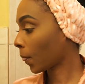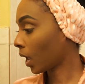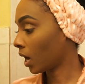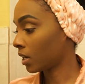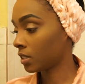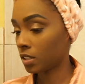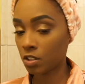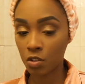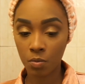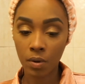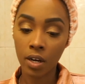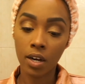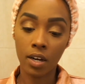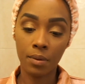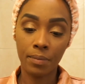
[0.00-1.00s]
I did do
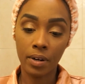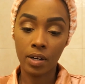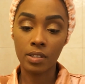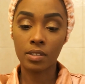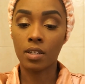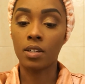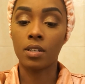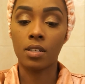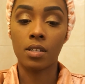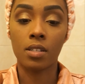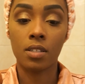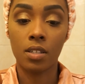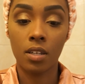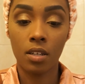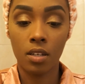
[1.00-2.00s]
my eyebrows
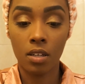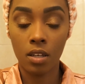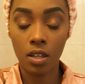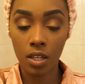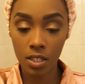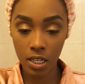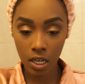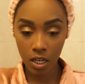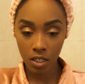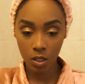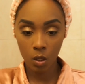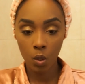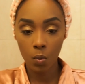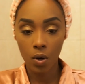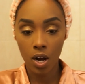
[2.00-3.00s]
because they take a
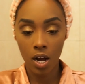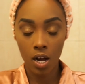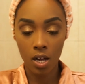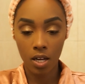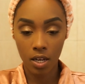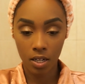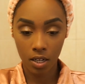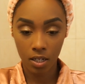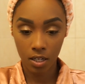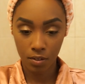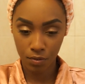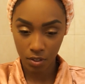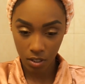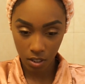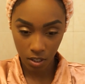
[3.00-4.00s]
little while and I
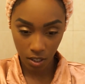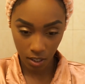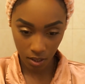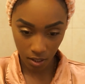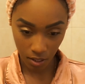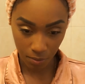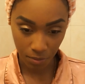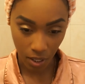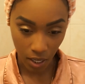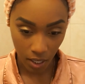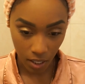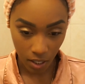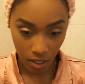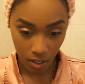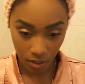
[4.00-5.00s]
never could get them
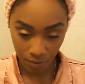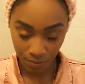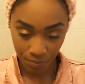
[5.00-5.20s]
like